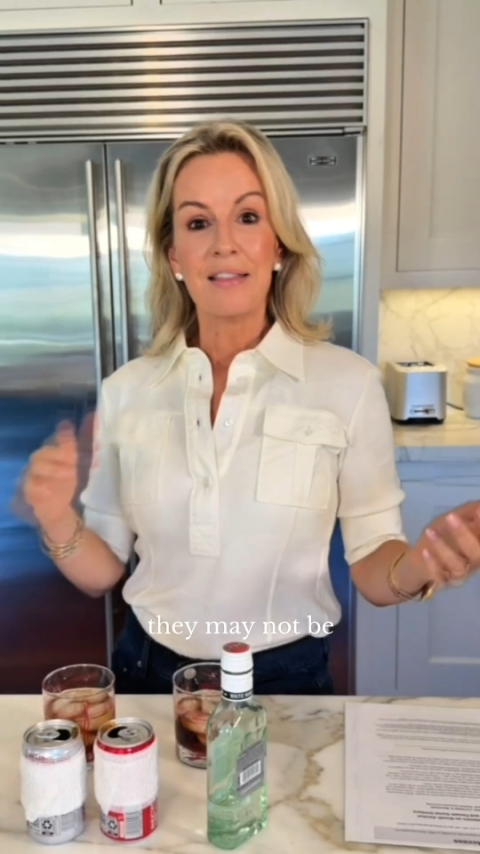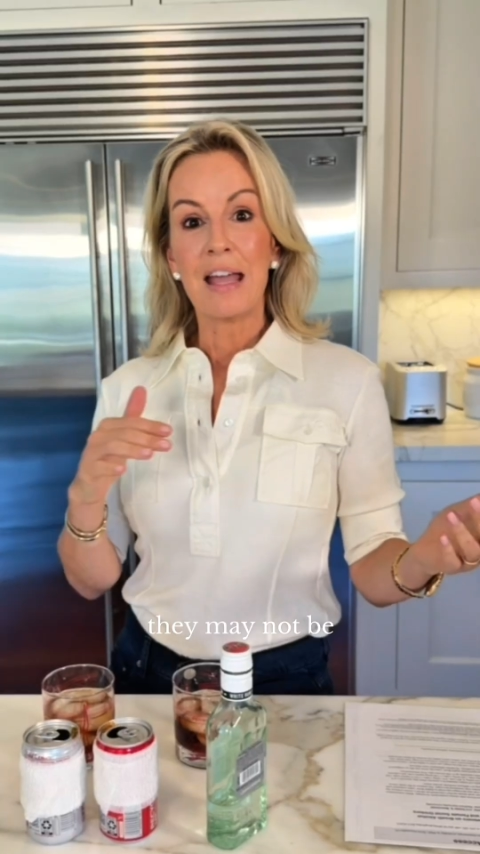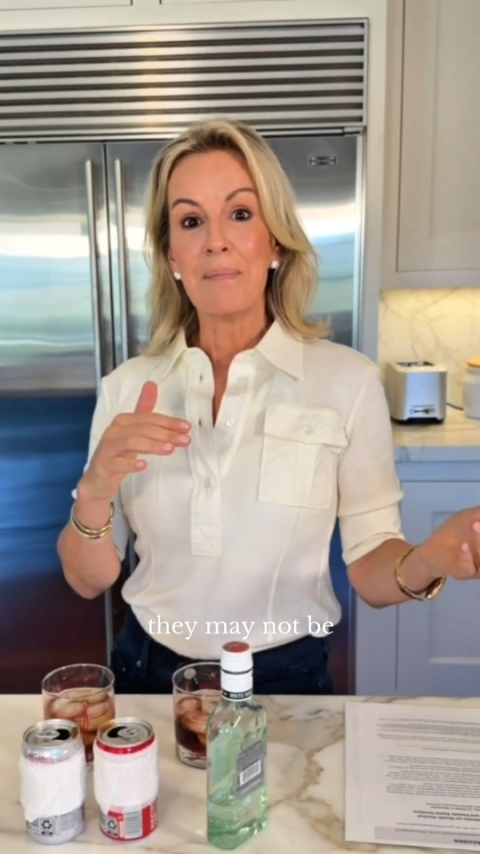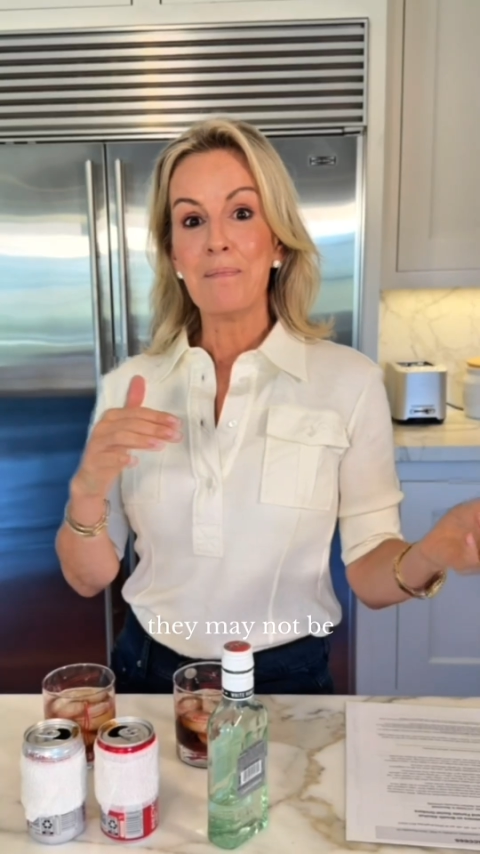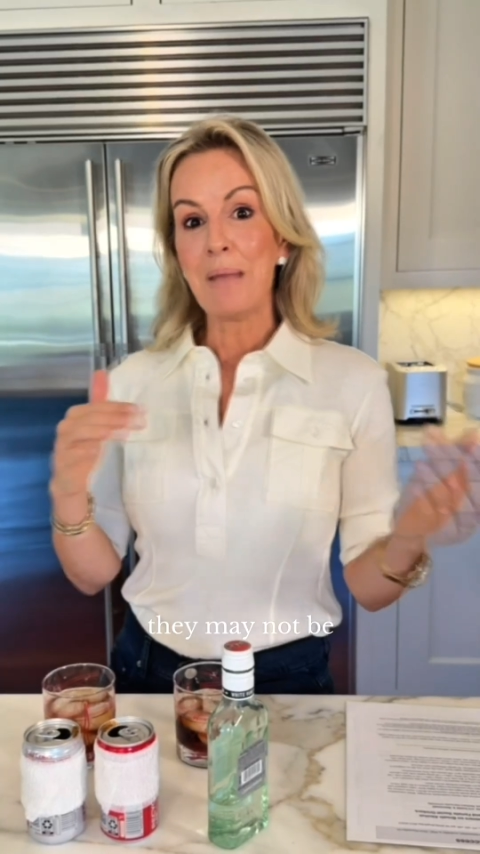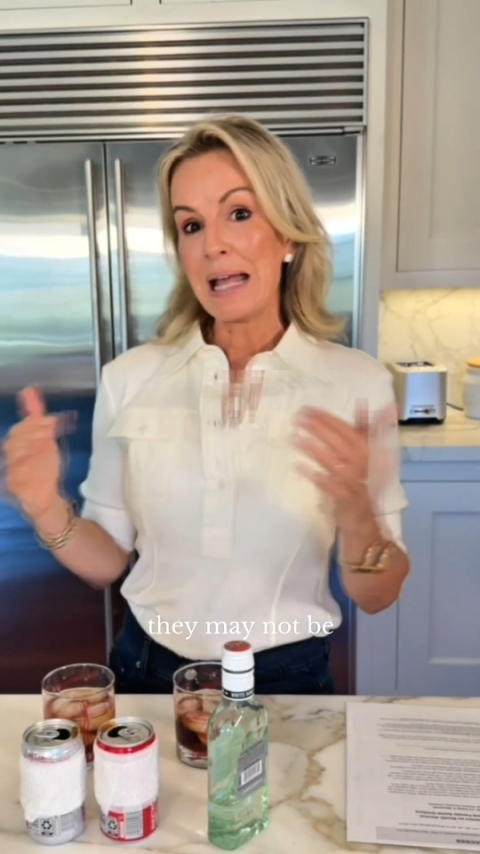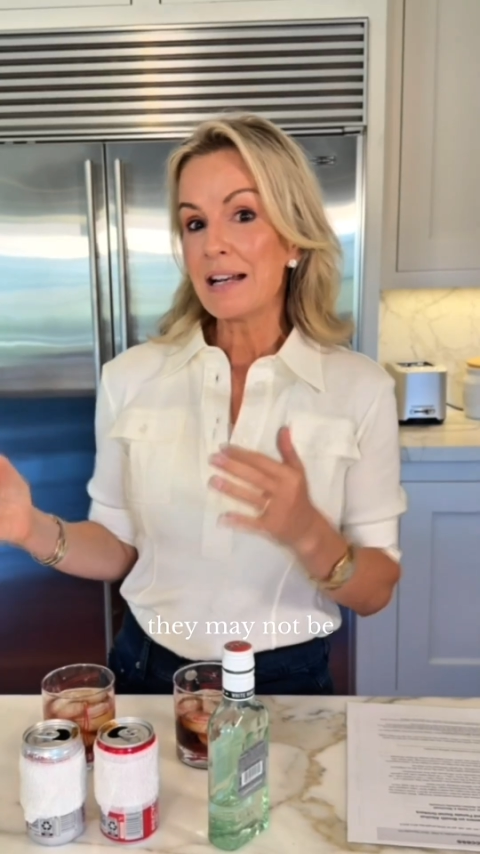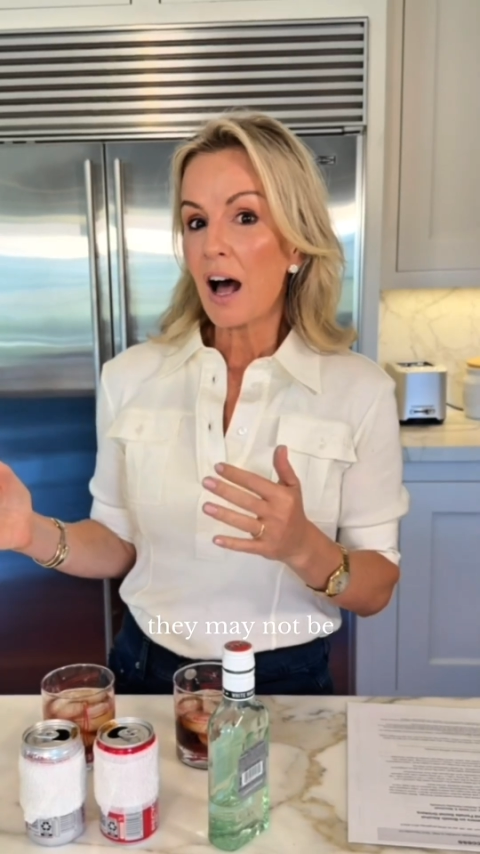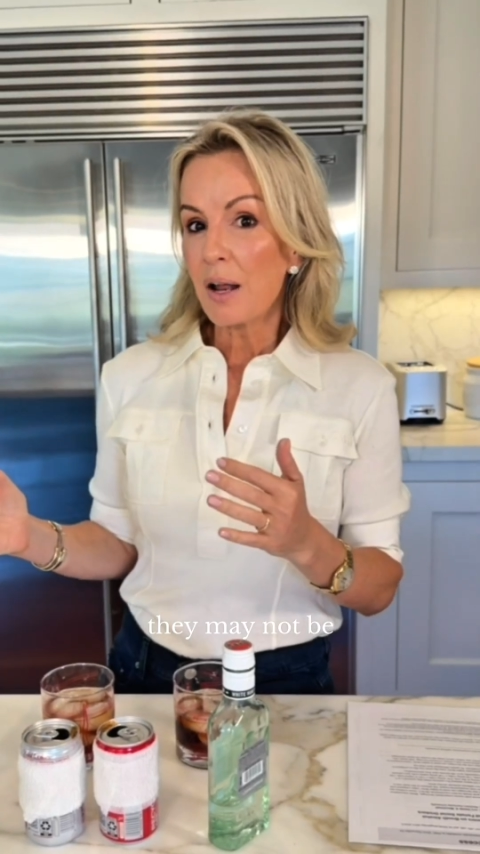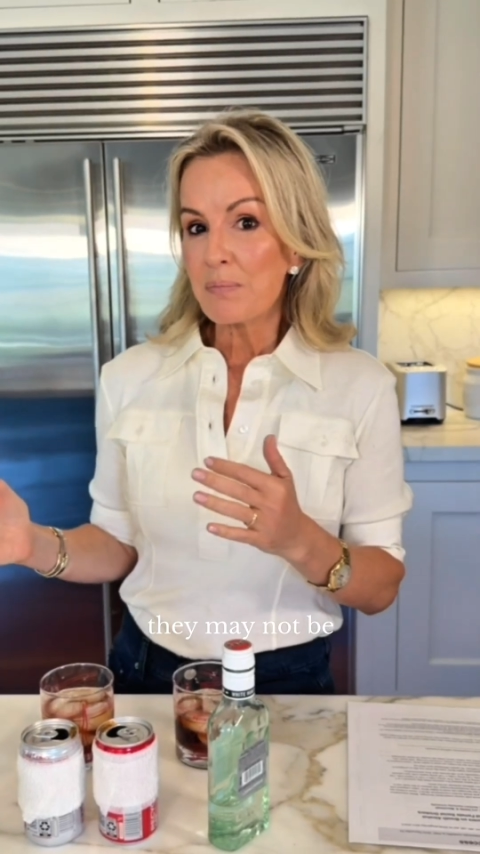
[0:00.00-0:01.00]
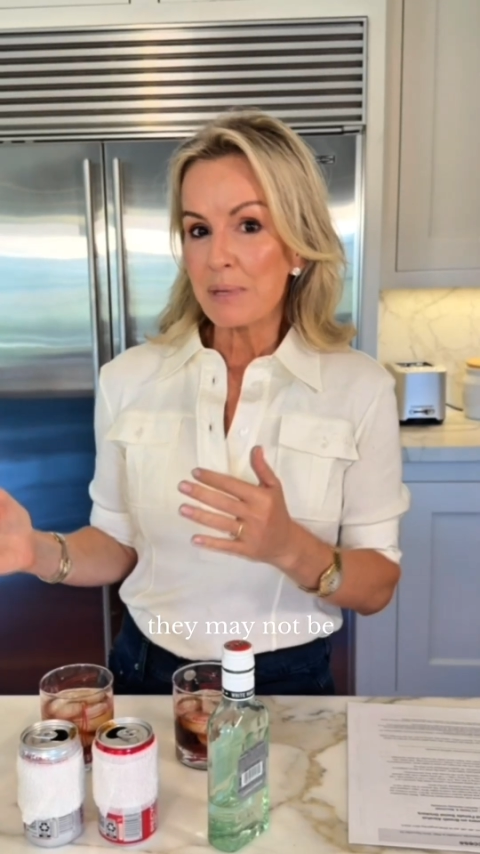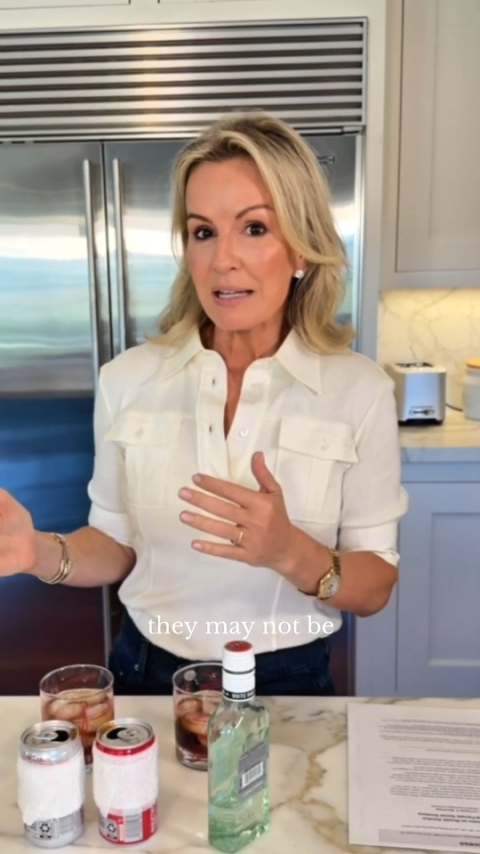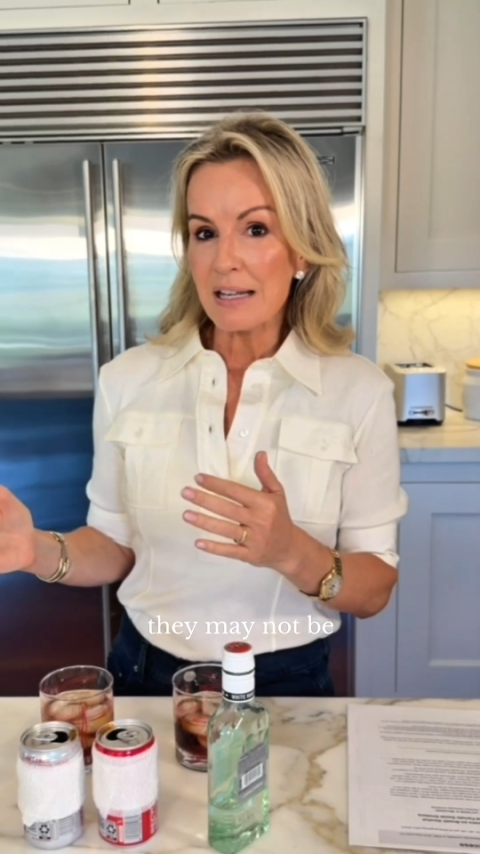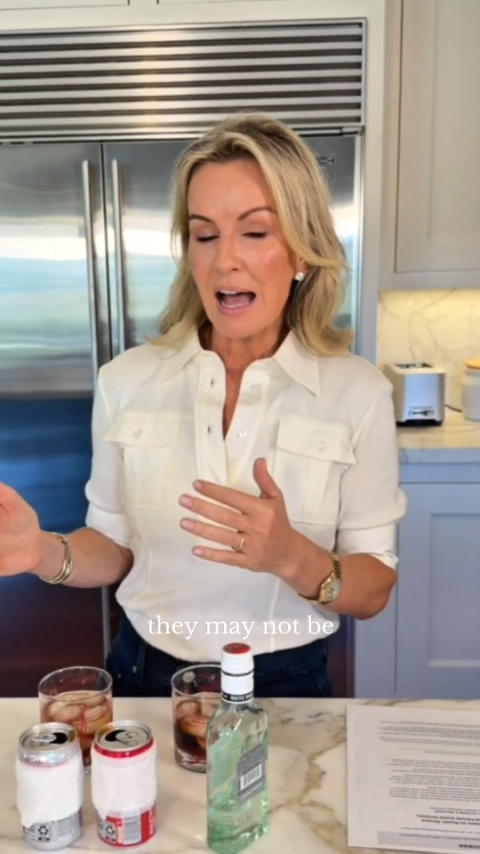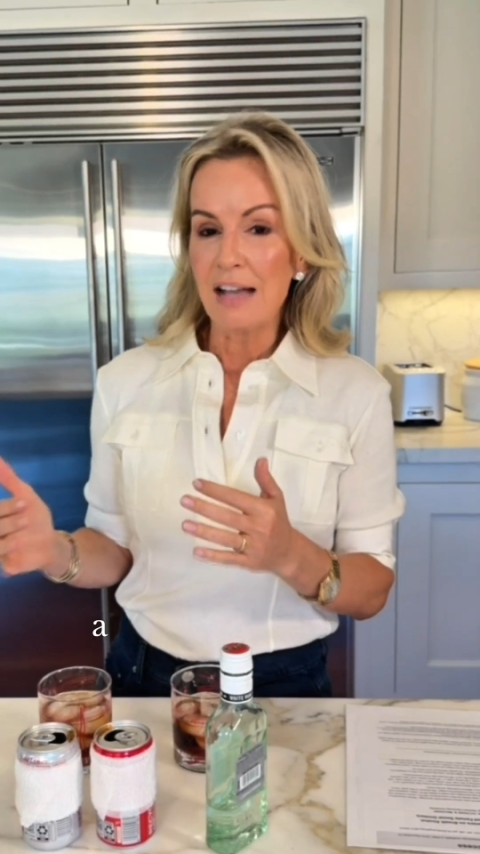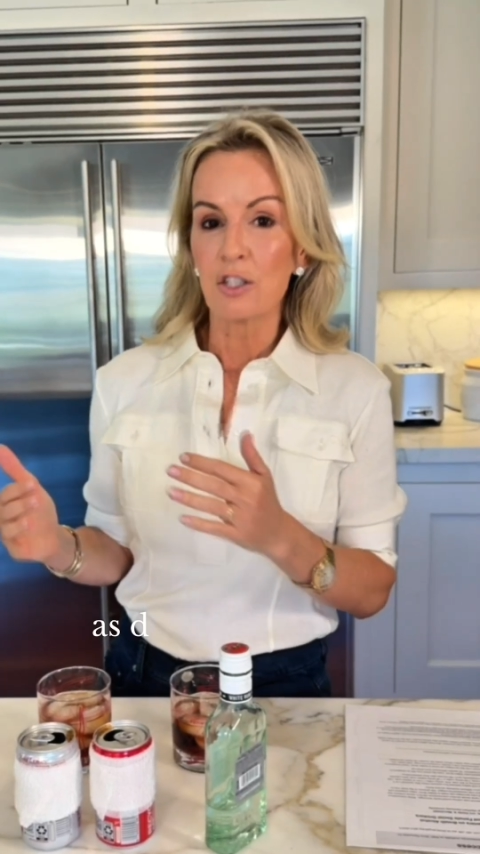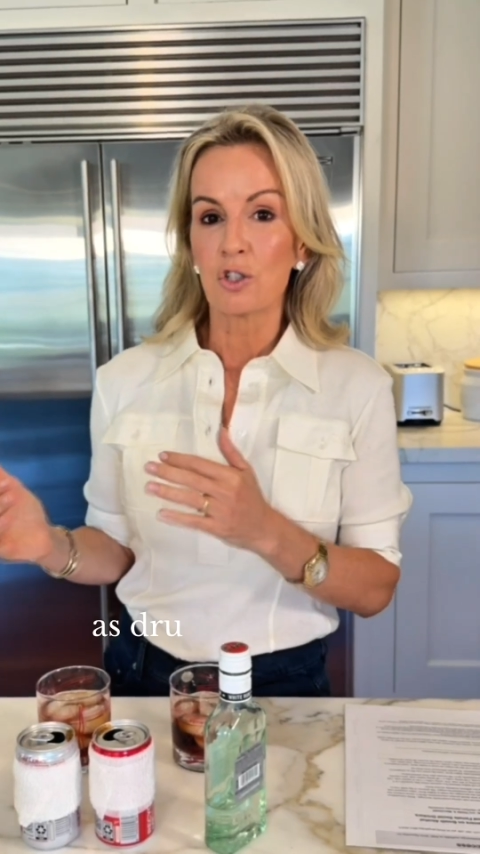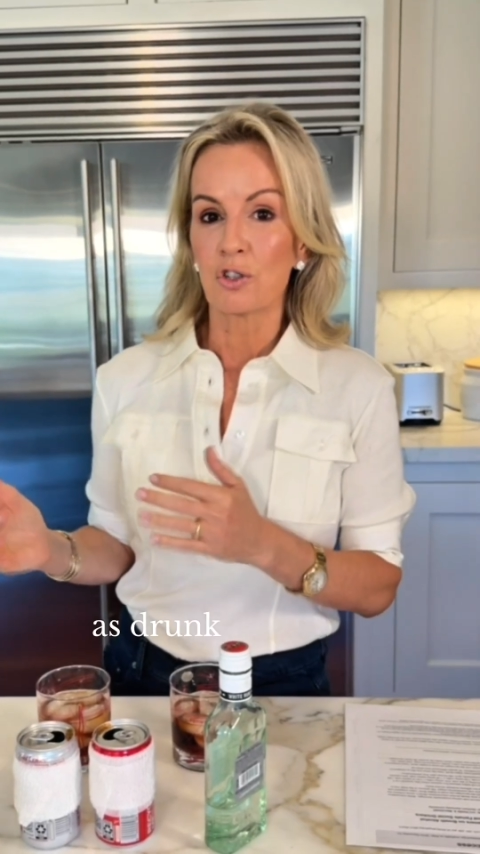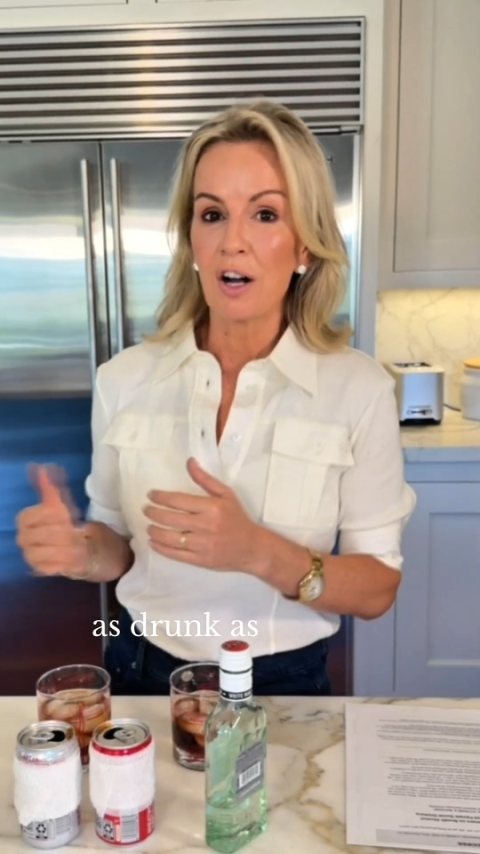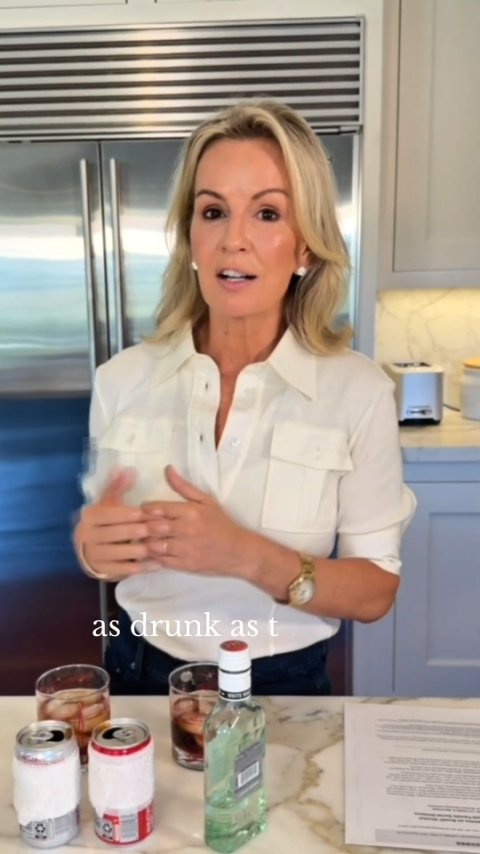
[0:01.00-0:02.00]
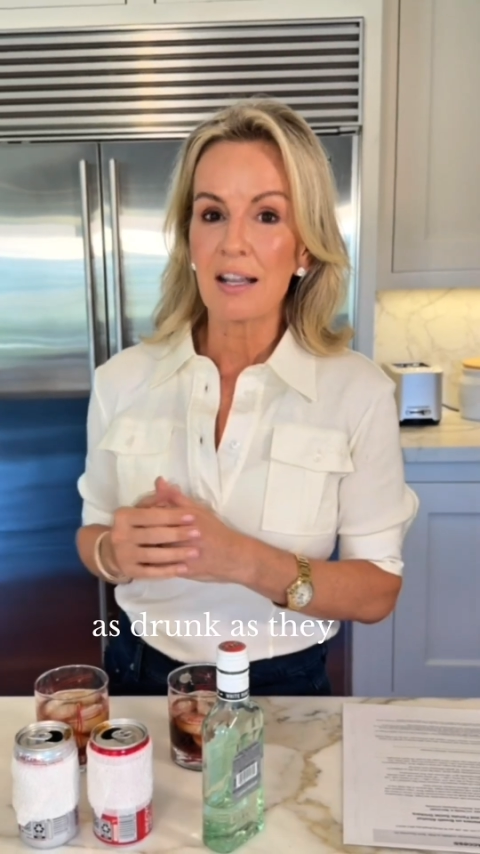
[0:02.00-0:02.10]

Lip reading: they may not be as drunk